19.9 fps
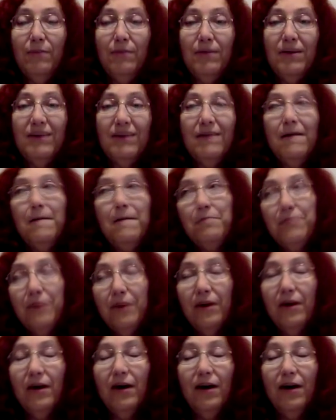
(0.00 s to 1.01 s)
But
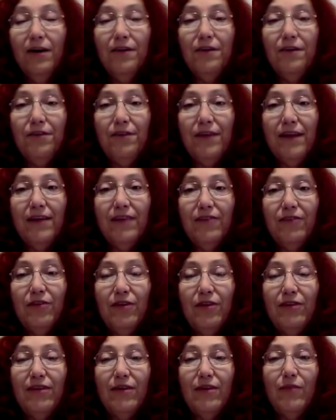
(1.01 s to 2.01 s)
other things
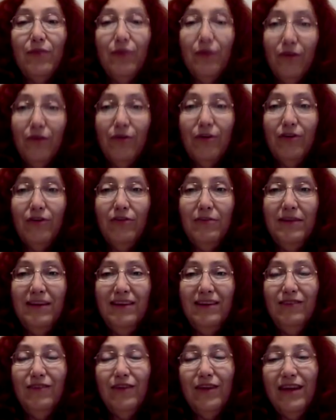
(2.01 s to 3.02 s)
that, that we're going to
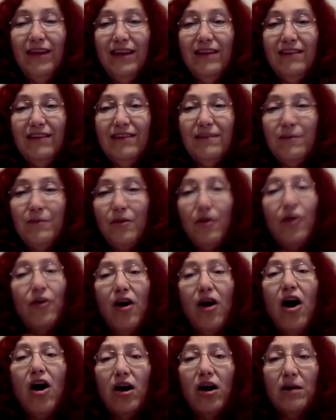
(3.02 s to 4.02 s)
be looking into some
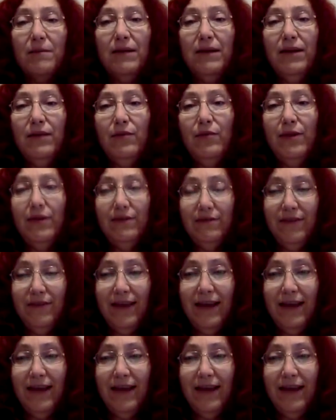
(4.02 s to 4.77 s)
more automated ways of